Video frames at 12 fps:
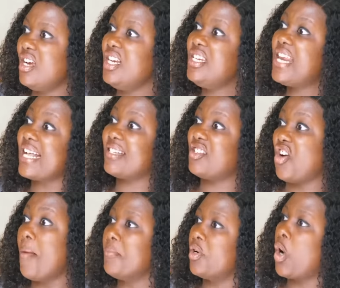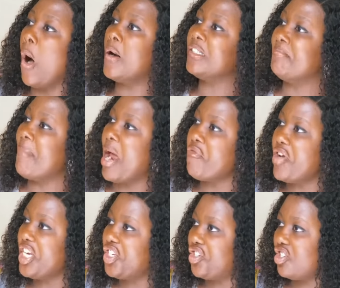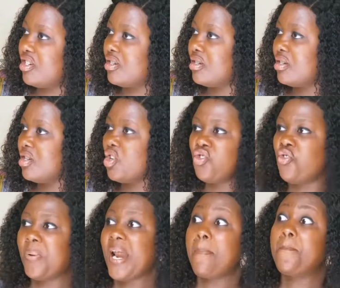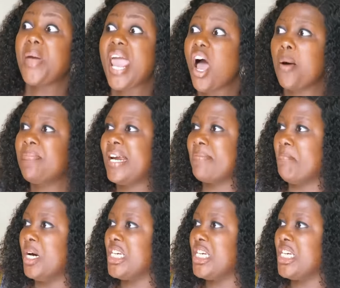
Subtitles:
in that shamble called marriage, you better pay up that